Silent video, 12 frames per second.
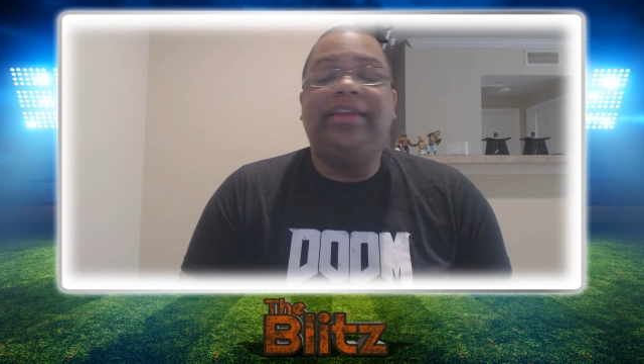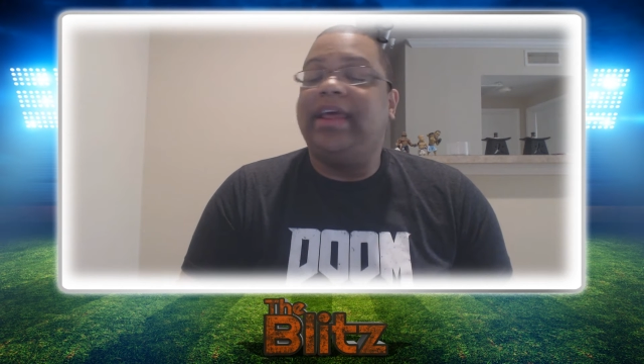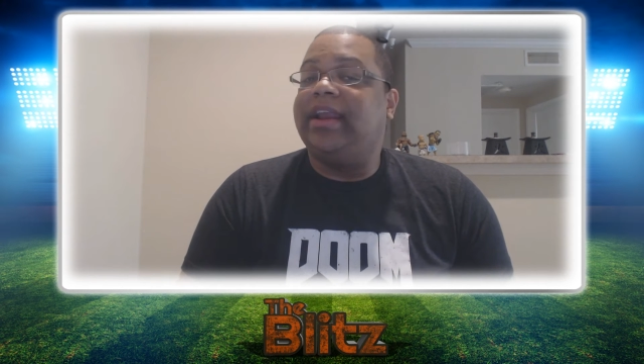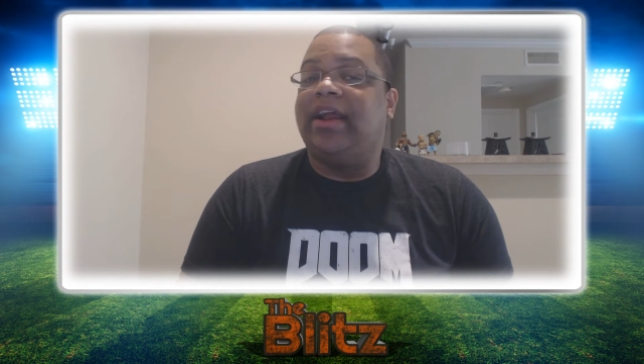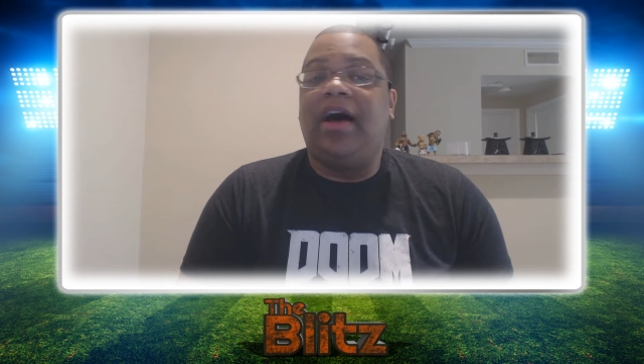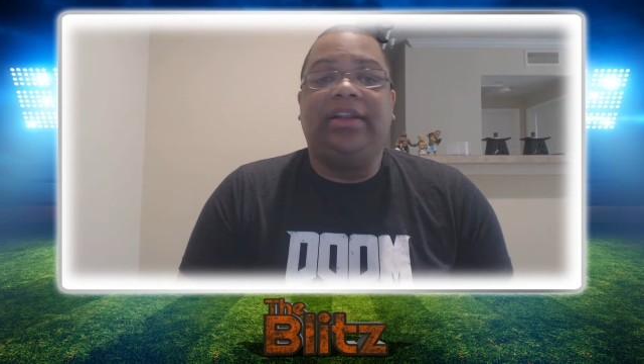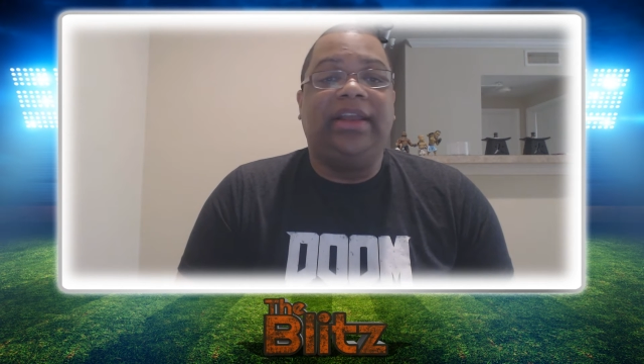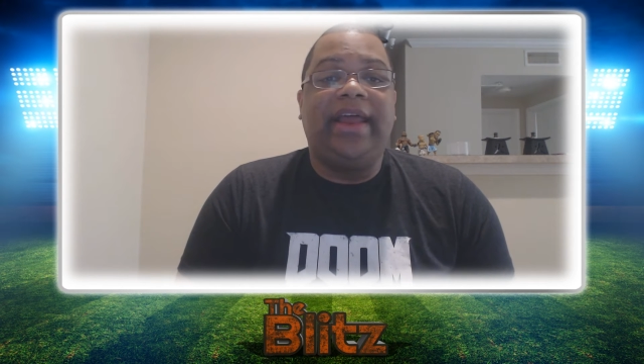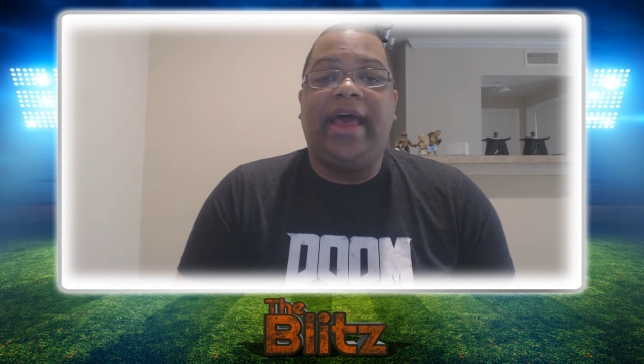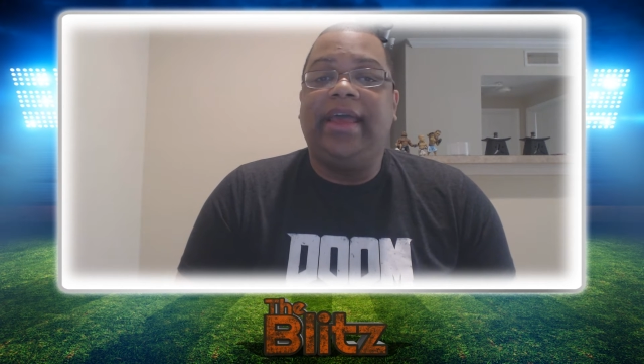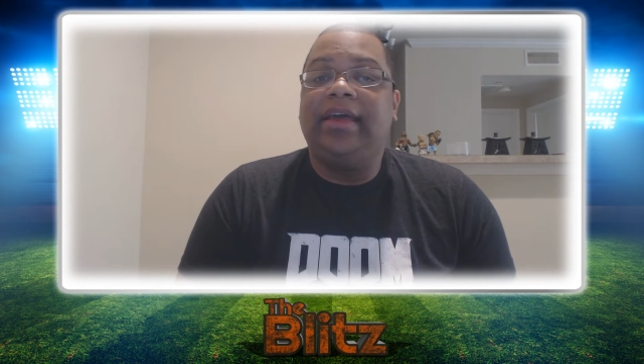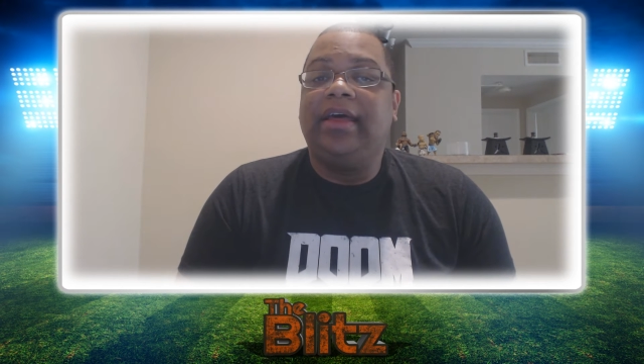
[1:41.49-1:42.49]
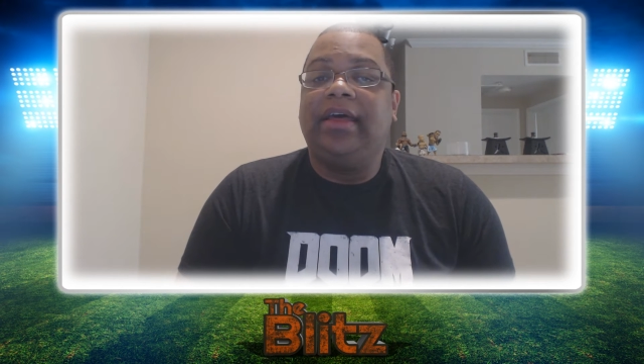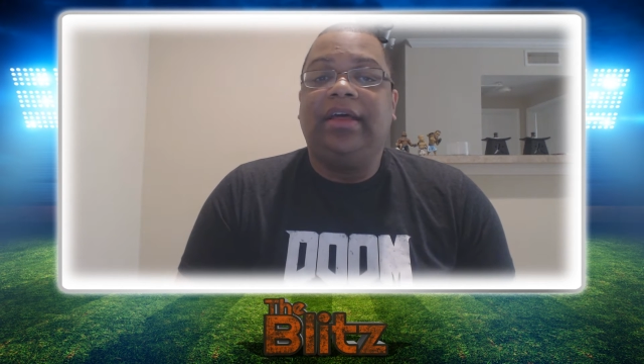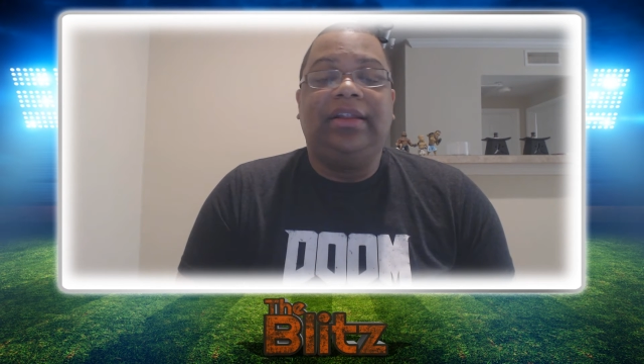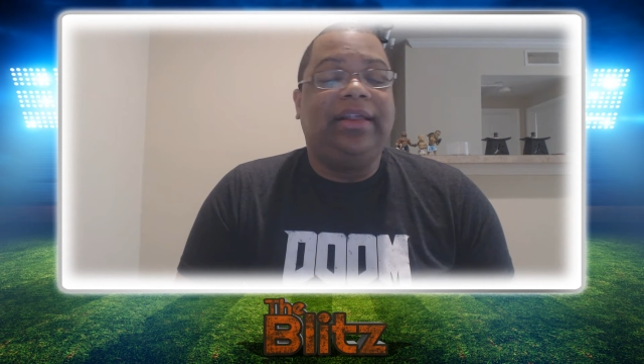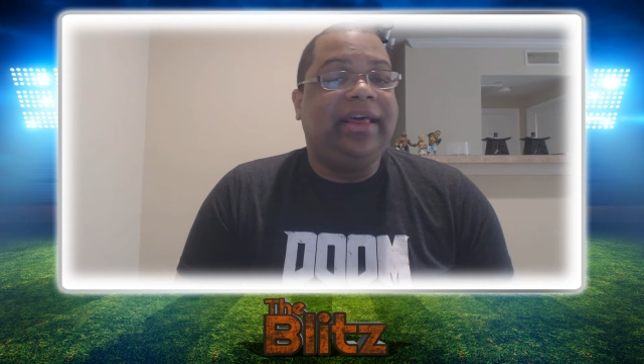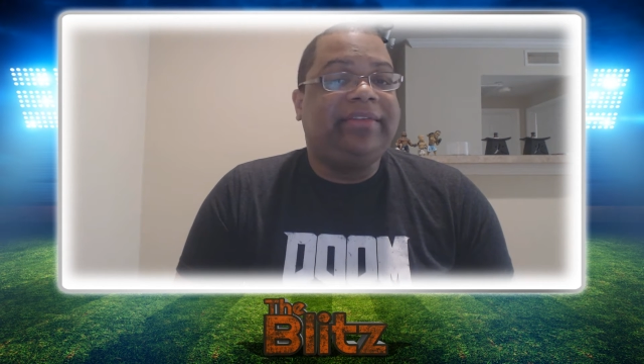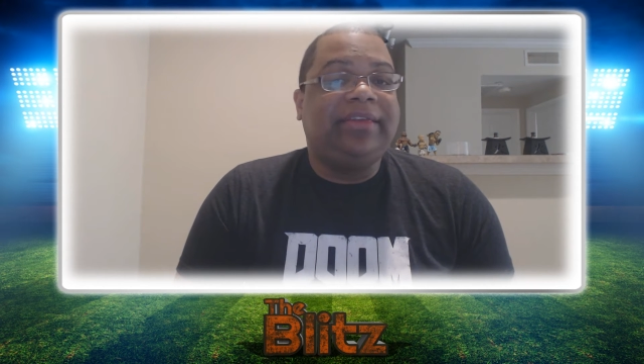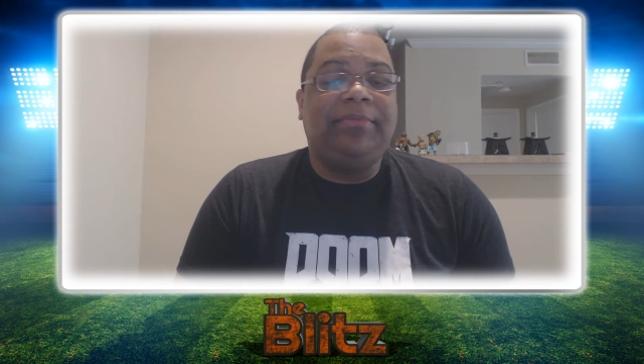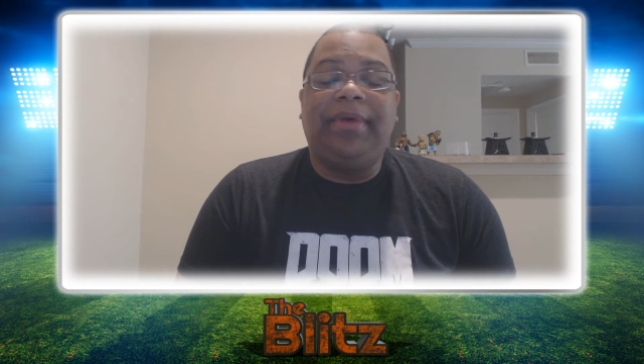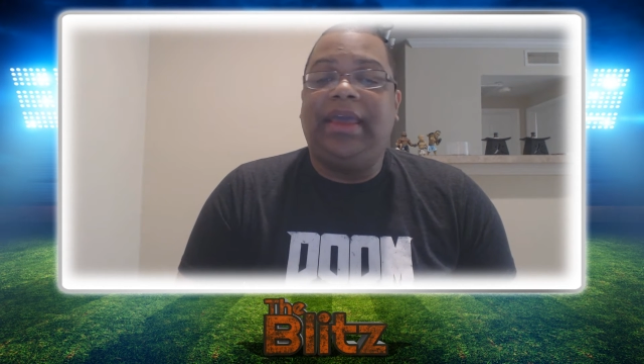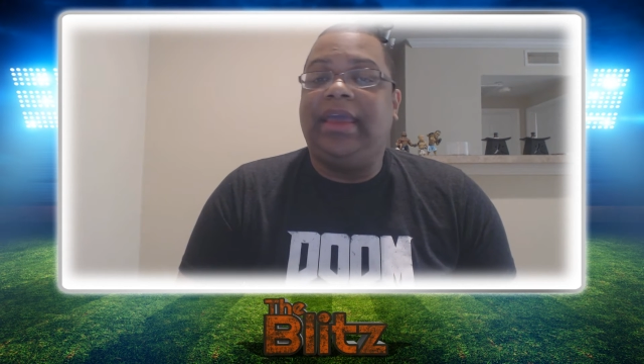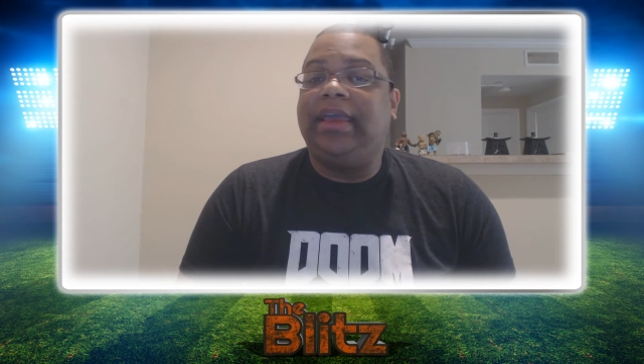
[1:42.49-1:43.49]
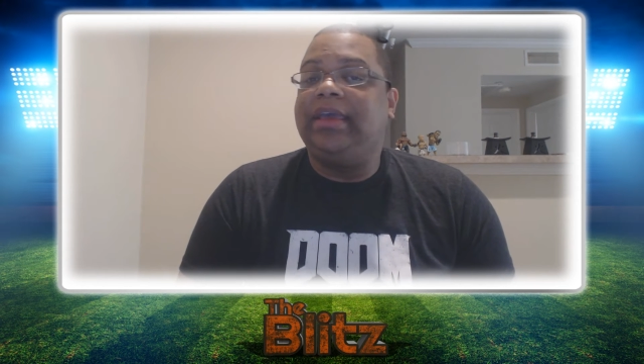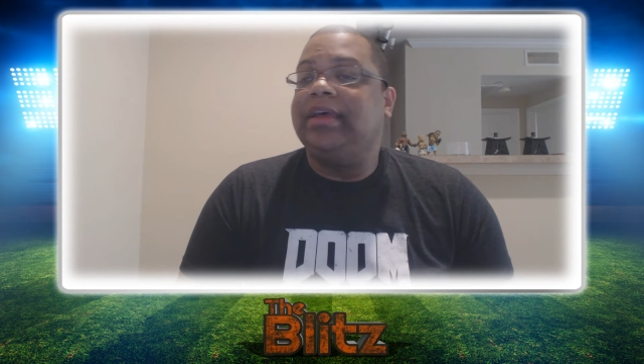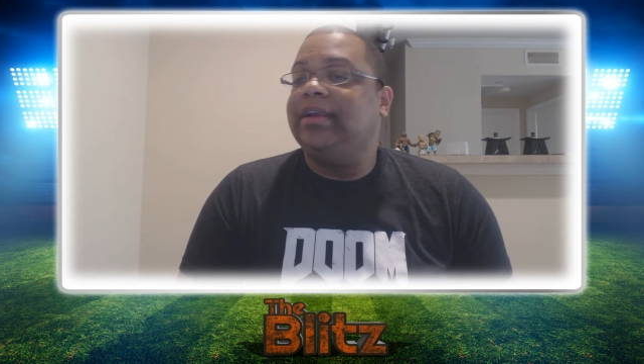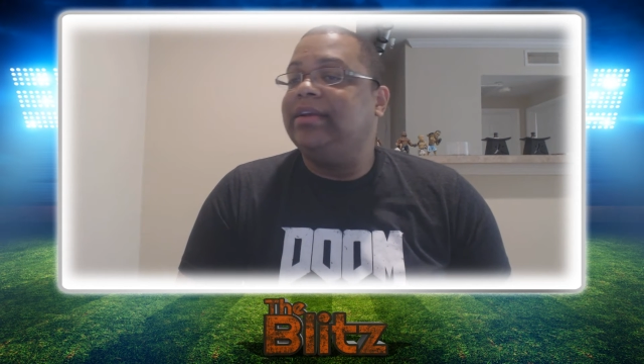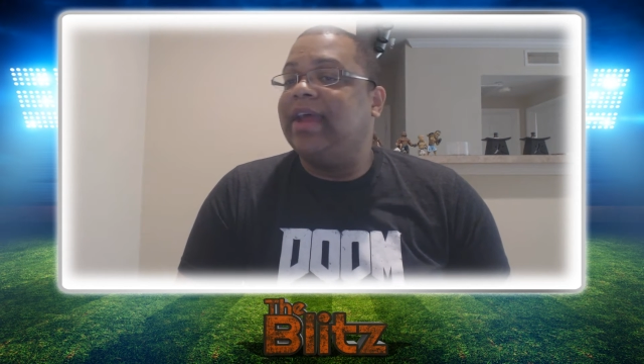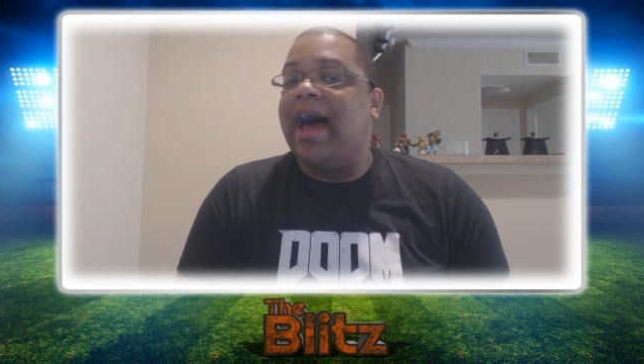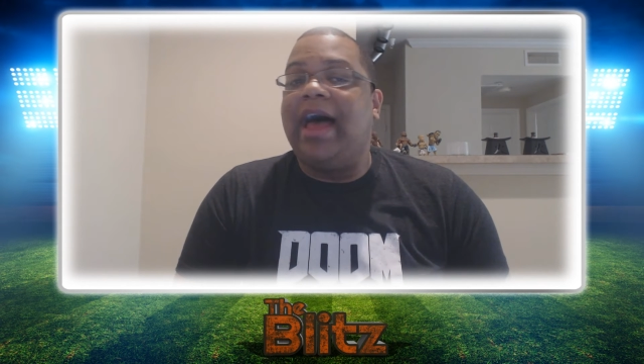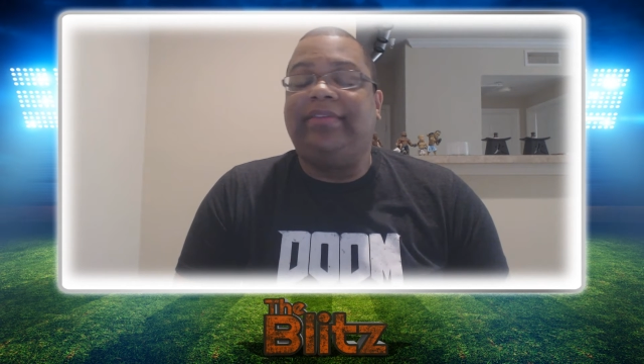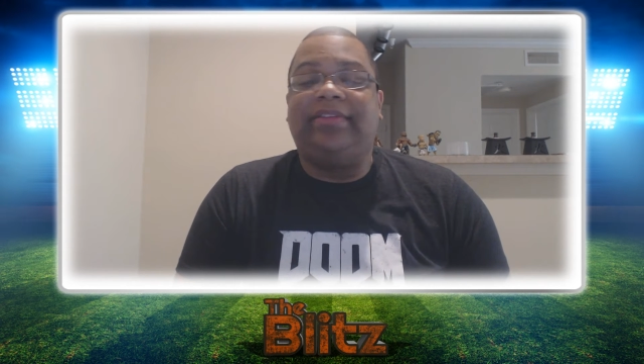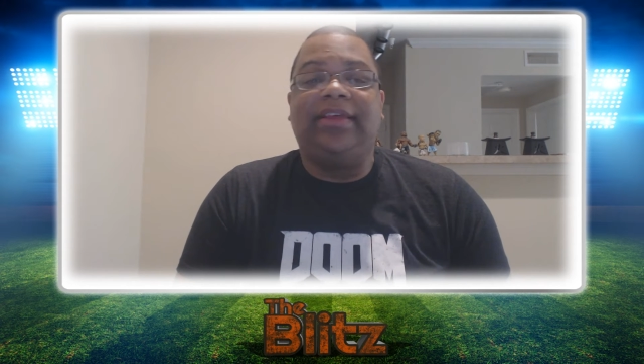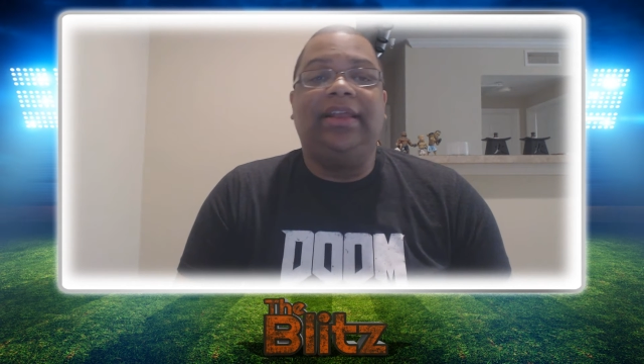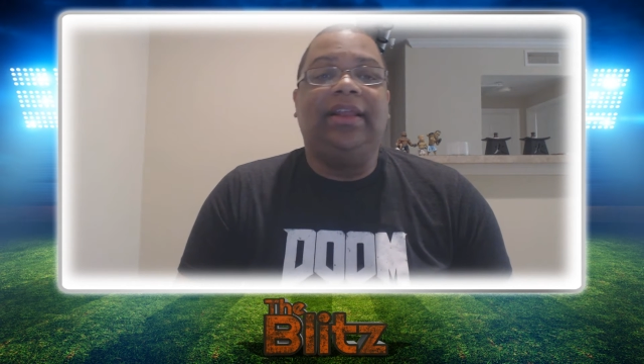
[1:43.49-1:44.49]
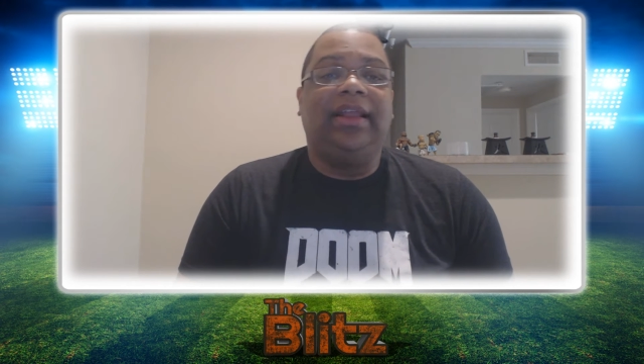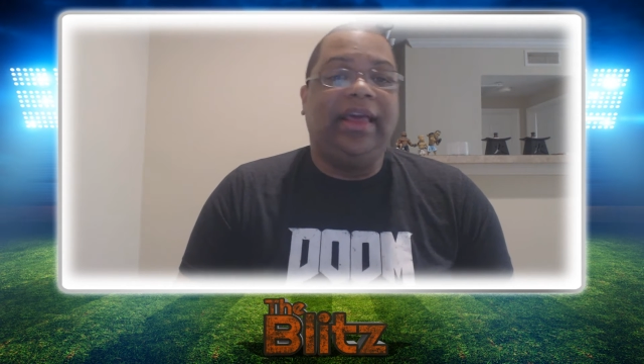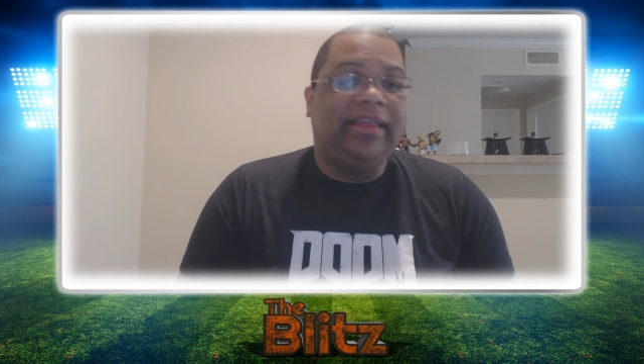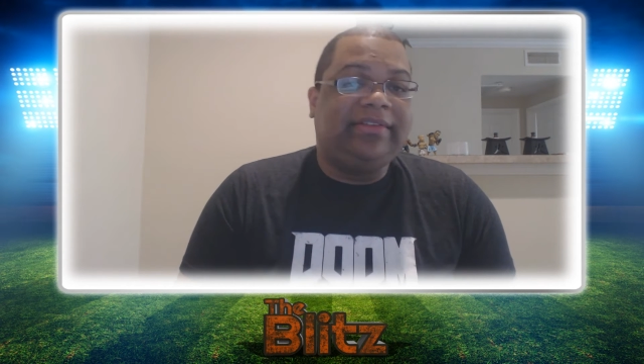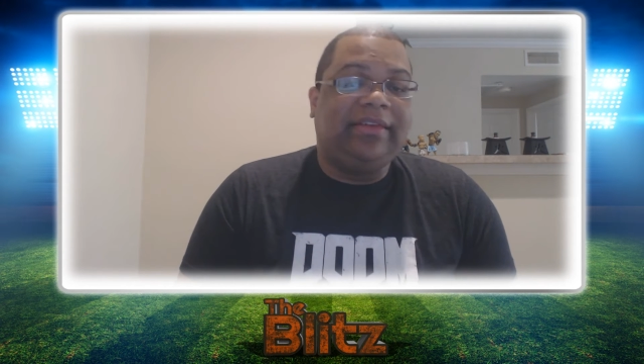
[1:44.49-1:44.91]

Did it all today. Lizzie B. Dotson.